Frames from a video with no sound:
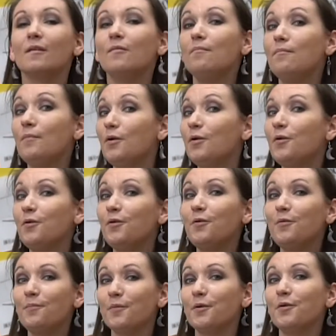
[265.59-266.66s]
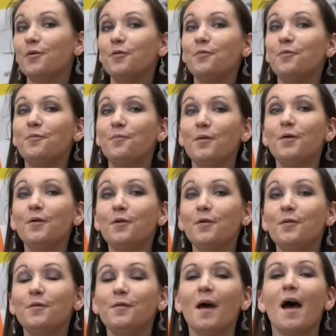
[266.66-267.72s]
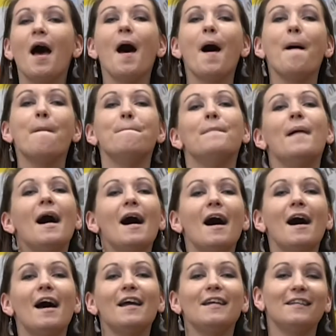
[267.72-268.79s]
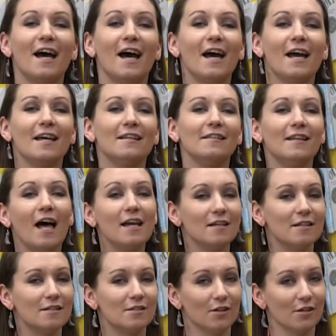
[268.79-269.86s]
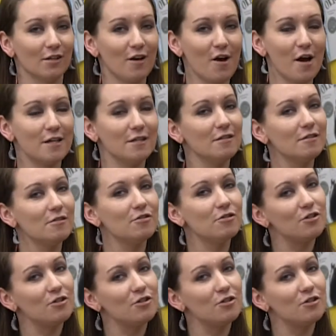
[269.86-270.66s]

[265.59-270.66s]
Moon, moon, moon, my night light. Turn it on.